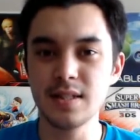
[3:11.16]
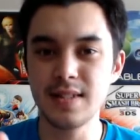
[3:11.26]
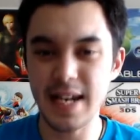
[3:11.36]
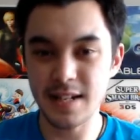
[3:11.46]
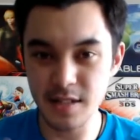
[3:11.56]

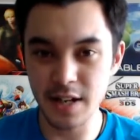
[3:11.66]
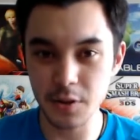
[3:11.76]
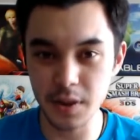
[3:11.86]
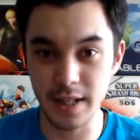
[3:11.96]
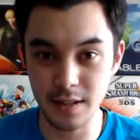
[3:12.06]
That is not
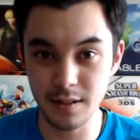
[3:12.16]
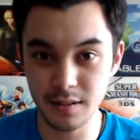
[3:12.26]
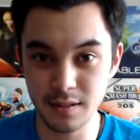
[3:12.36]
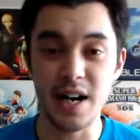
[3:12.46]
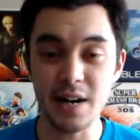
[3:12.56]
okay.
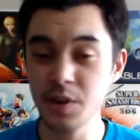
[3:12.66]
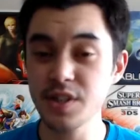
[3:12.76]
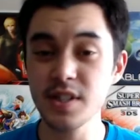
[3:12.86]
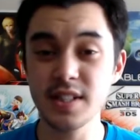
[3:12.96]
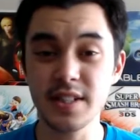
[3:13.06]
I
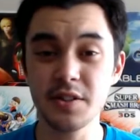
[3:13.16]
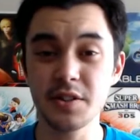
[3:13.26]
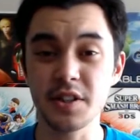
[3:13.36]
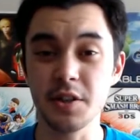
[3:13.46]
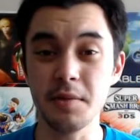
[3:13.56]
wish Nintendo
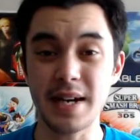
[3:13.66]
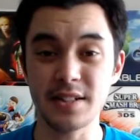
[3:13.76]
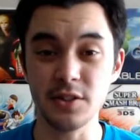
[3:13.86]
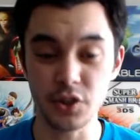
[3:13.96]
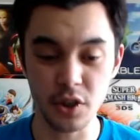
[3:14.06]
could go back
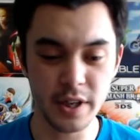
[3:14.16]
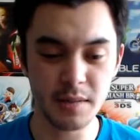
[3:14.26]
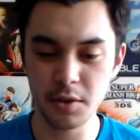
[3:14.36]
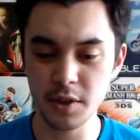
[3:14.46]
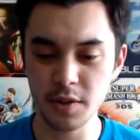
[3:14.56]
to the drawing
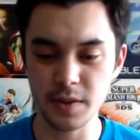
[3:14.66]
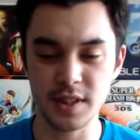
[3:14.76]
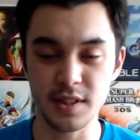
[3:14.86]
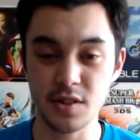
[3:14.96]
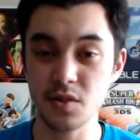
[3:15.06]
board with
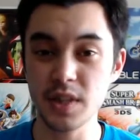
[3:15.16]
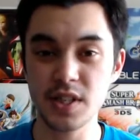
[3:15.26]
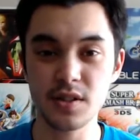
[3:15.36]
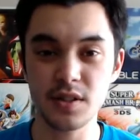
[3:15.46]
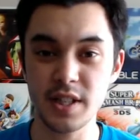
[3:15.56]
the
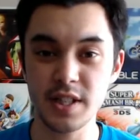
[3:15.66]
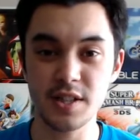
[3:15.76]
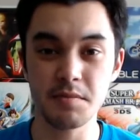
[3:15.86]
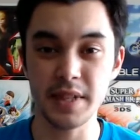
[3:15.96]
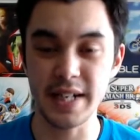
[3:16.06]
Switch
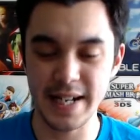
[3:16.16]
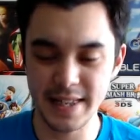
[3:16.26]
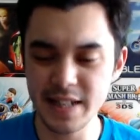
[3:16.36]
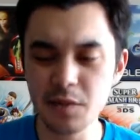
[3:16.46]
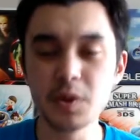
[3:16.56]
launch, but I
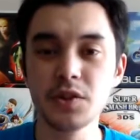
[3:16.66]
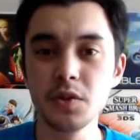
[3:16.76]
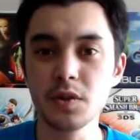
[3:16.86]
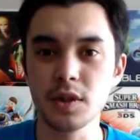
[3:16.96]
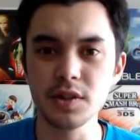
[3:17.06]
think we're
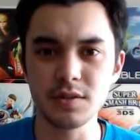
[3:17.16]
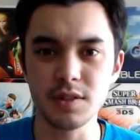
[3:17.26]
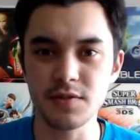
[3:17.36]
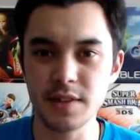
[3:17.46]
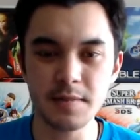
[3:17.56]
too close to
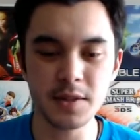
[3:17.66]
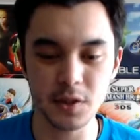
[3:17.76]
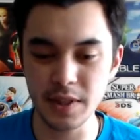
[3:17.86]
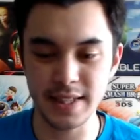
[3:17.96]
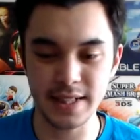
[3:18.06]
it for them to
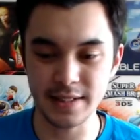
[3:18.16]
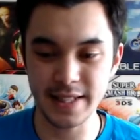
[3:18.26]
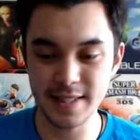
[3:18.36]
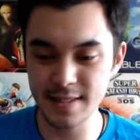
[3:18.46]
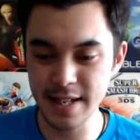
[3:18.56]
do anything.
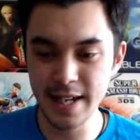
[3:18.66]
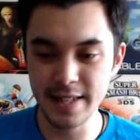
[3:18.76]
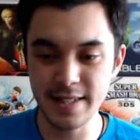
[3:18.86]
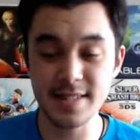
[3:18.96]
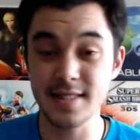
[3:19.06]
Like this
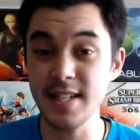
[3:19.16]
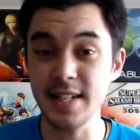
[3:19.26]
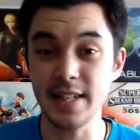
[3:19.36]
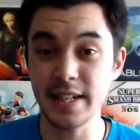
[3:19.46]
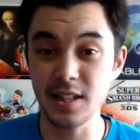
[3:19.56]
is
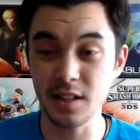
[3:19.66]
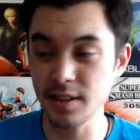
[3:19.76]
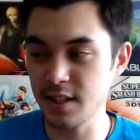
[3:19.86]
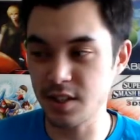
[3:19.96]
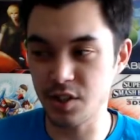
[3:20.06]
it. Like
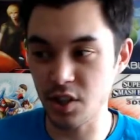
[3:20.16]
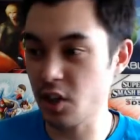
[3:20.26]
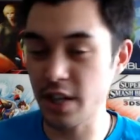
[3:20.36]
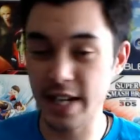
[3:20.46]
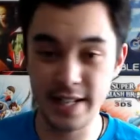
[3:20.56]
the
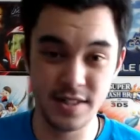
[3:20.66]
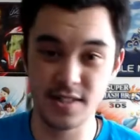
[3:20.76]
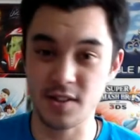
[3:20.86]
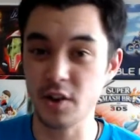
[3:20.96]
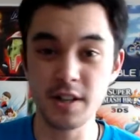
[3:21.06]
juggernaut has
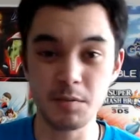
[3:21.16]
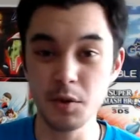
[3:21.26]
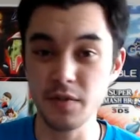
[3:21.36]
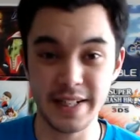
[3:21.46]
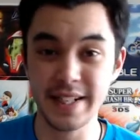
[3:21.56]
started
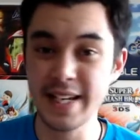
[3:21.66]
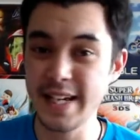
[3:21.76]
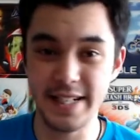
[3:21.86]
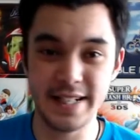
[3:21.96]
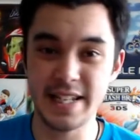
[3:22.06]
moving
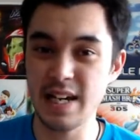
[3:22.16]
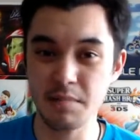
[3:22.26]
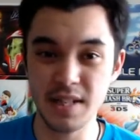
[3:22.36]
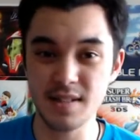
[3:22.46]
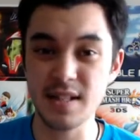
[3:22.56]
and it can't
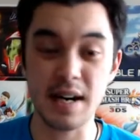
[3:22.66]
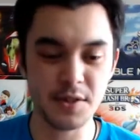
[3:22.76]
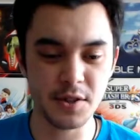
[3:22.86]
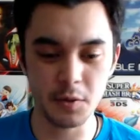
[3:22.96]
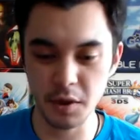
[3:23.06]
be stopped.
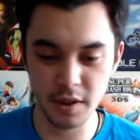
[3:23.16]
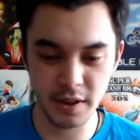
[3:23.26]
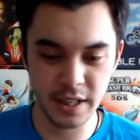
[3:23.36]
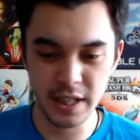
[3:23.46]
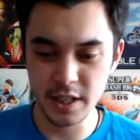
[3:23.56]
So
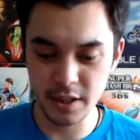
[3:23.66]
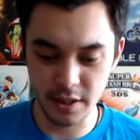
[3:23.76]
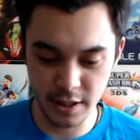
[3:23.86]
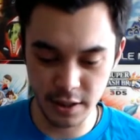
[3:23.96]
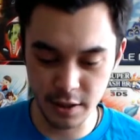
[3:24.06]
we're
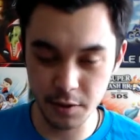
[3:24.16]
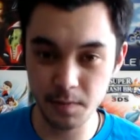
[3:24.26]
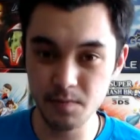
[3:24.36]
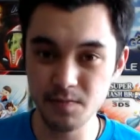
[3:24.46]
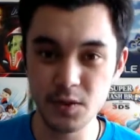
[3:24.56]
gonna
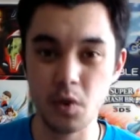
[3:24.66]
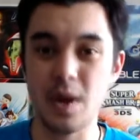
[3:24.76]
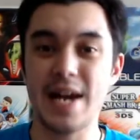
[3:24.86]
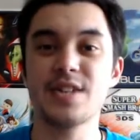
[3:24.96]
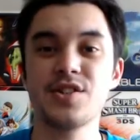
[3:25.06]
go
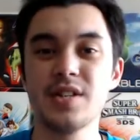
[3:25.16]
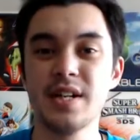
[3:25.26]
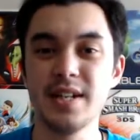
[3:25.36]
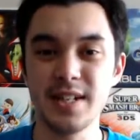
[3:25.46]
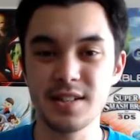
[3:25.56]
crash
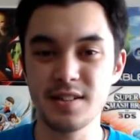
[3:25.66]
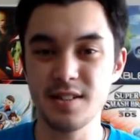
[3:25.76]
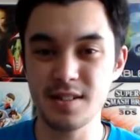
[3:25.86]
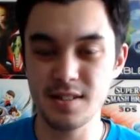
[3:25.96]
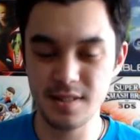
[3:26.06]
into
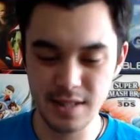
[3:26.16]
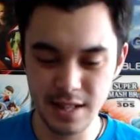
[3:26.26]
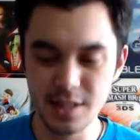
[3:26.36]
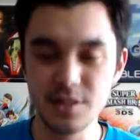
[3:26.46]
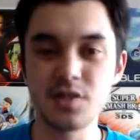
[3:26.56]
this
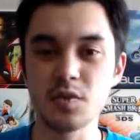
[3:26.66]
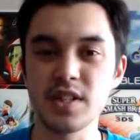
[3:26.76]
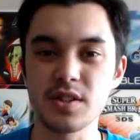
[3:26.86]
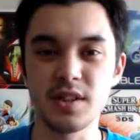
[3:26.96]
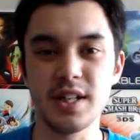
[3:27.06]

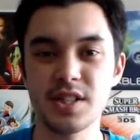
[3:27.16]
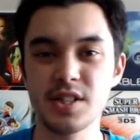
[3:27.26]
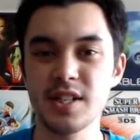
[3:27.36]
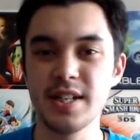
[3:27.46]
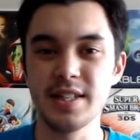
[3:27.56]
Switch
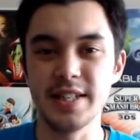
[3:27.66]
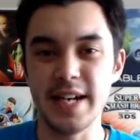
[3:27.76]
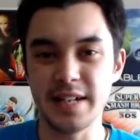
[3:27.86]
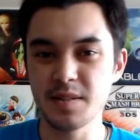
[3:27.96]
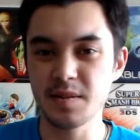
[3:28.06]
launch
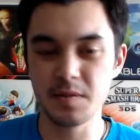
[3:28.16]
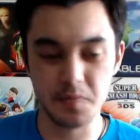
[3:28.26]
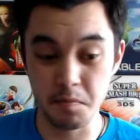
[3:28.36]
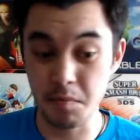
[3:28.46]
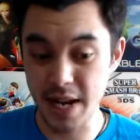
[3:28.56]
that
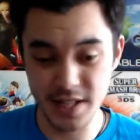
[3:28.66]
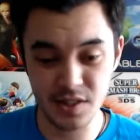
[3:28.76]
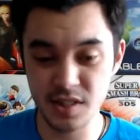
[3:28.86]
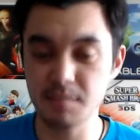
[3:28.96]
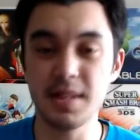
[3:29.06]
might
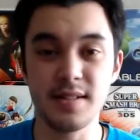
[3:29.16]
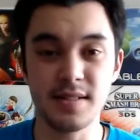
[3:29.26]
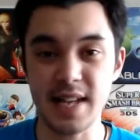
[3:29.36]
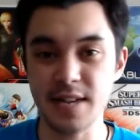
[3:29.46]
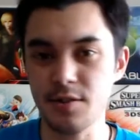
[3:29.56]
just be a
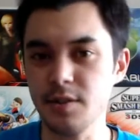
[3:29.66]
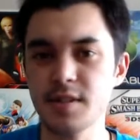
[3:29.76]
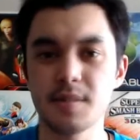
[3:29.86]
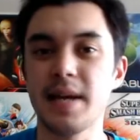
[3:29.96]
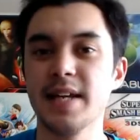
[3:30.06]
disaster,
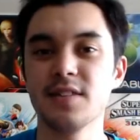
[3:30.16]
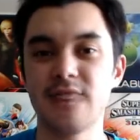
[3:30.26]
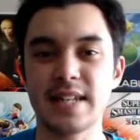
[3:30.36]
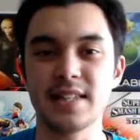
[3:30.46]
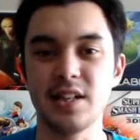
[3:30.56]
despite the
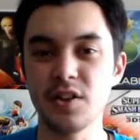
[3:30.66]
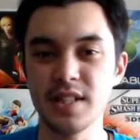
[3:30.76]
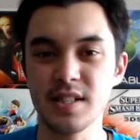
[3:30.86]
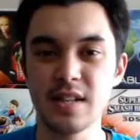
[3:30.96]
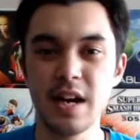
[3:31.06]
fact that all
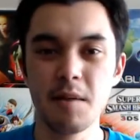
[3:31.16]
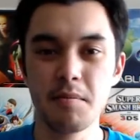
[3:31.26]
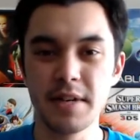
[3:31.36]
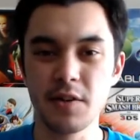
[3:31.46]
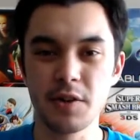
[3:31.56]
these
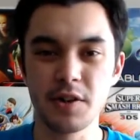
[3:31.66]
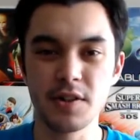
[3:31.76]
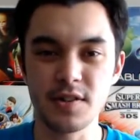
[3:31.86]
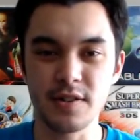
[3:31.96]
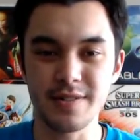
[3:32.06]

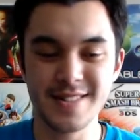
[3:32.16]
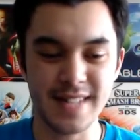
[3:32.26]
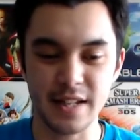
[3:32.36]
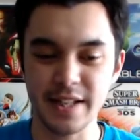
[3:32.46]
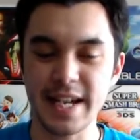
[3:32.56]
pre-orders are
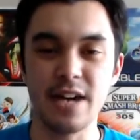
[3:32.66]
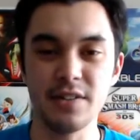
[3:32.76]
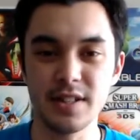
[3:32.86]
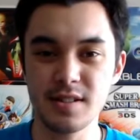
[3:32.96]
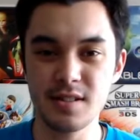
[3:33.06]
selling
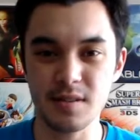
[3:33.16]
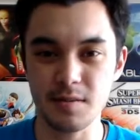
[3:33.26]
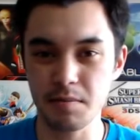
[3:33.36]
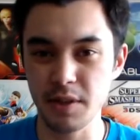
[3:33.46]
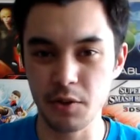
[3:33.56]
out.
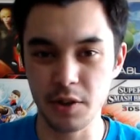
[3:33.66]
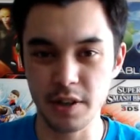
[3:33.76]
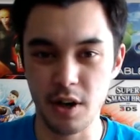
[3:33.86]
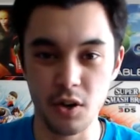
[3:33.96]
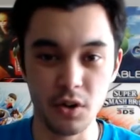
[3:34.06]
It's
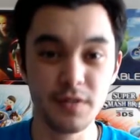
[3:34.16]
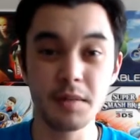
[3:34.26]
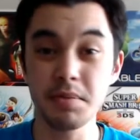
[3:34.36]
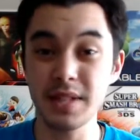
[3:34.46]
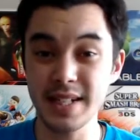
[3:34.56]
pre-ordered all over
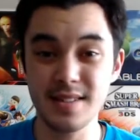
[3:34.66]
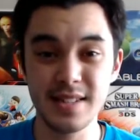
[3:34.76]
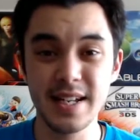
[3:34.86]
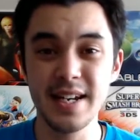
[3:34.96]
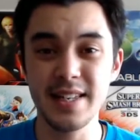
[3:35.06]
the
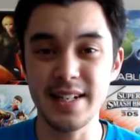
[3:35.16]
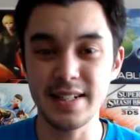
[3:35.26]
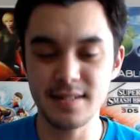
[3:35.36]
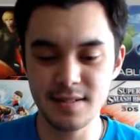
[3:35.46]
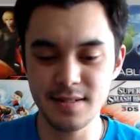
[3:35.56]
place.
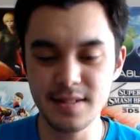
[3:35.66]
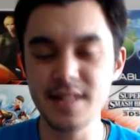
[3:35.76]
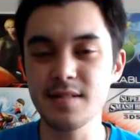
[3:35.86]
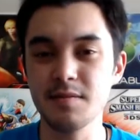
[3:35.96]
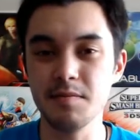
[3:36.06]
That
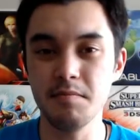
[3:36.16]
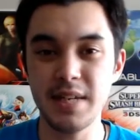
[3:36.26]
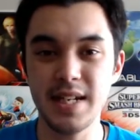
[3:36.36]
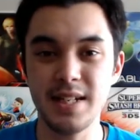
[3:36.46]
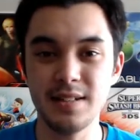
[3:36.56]
doesn't
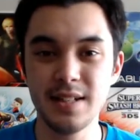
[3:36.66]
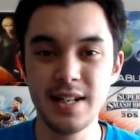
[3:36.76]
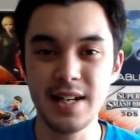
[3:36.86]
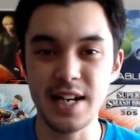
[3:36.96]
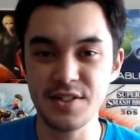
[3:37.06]
mean,
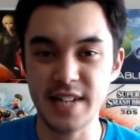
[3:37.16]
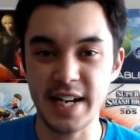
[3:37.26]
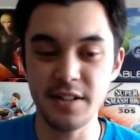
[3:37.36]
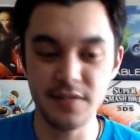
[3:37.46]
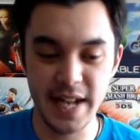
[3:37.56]

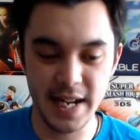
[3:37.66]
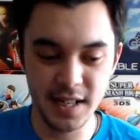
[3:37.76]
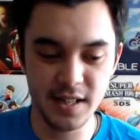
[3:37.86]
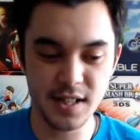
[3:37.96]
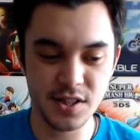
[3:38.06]
outside of
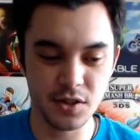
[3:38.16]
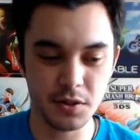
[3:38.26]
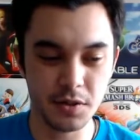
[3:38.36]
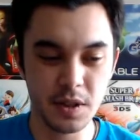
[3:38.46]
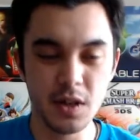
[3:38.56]
that
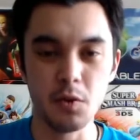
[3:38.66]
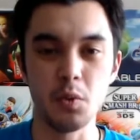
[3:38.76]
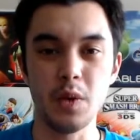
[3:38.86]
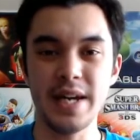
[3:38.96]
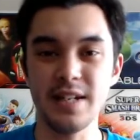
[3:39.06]
initial
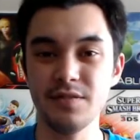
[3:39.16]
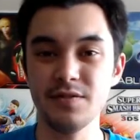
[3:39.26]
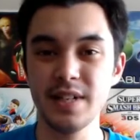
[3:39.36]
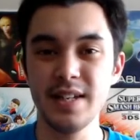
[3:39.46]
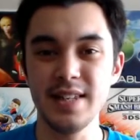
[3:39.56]

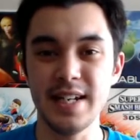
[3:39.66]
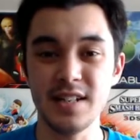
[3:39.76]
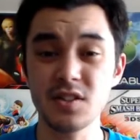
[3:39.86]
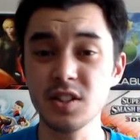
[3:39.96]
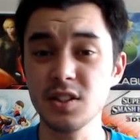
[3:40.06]
wave, that
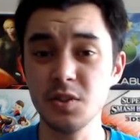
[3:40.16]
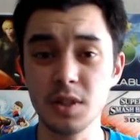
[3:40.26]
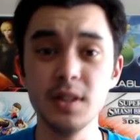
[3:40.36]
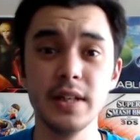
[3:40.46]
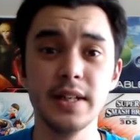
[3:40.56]
it's gonna do
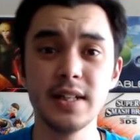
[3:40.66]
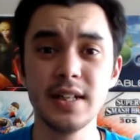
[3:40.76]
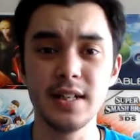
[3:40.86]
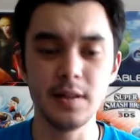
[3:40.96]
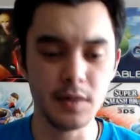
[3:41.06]
good.
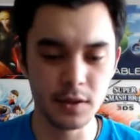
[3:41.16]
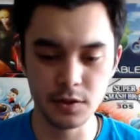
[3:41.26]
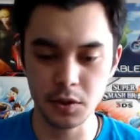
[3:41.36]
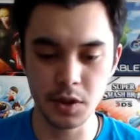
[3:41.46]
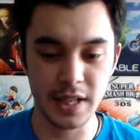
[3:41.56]
It'll
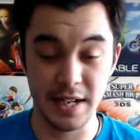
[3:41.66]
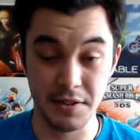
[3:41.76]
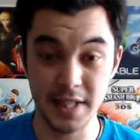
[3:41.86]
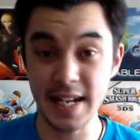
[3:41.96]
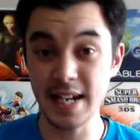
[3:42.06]
do good out
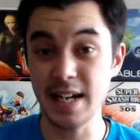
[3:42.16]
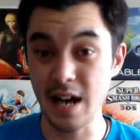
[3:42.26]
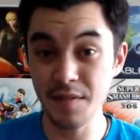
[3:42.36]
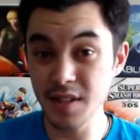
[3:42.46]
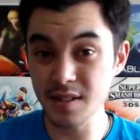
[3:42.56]
the gate,
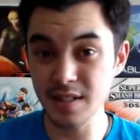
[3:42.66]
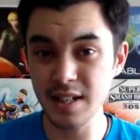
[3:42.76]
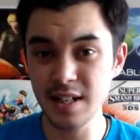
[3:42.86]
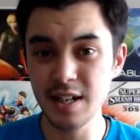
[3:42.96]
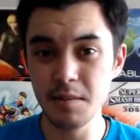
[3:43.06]

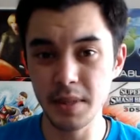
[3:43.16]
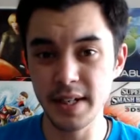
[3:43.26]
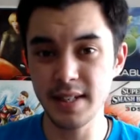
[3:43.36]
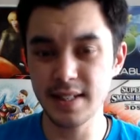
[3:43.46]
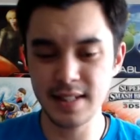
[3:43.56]
obviously,
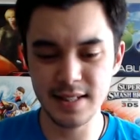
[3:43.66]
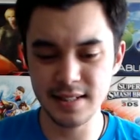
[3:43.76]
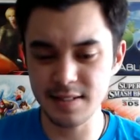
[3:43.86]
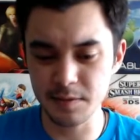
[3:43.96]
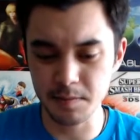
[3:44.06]
but 2
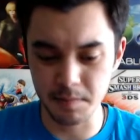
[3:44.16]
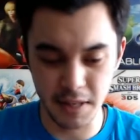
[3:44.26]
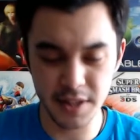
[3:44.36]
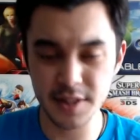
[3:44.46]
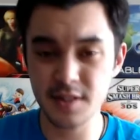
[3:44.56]

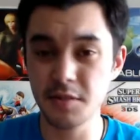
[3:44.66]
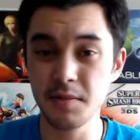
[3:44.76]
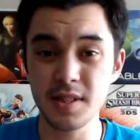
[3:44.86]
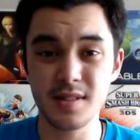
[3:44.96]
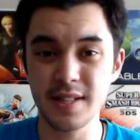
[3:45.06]

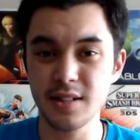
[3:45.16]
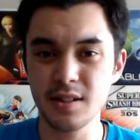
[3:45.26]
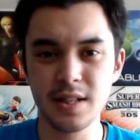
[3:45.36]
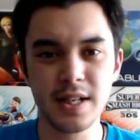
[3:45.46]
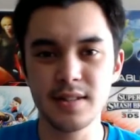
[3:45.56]
months
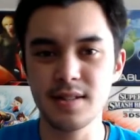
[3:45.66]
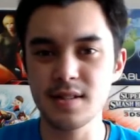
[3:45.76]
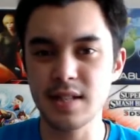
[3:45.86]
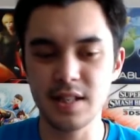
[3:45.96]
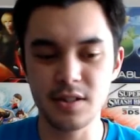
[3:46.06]
later,
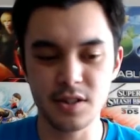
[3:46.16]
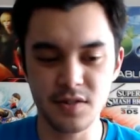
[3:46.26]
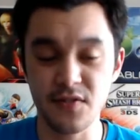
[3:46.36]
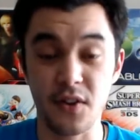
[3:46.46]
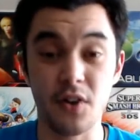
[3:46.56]
this thing could
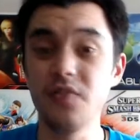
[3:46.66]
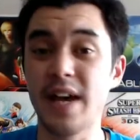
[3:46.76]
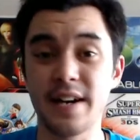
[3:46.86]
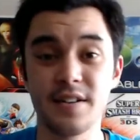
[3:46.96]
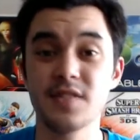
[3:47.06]
fall
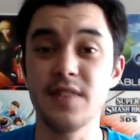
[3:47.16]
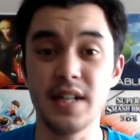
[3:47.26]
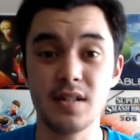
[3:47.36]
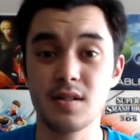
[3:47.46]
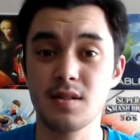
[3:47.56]
flat on its
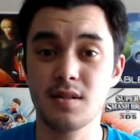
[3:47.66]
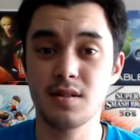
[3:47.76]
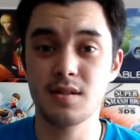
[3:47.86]
face.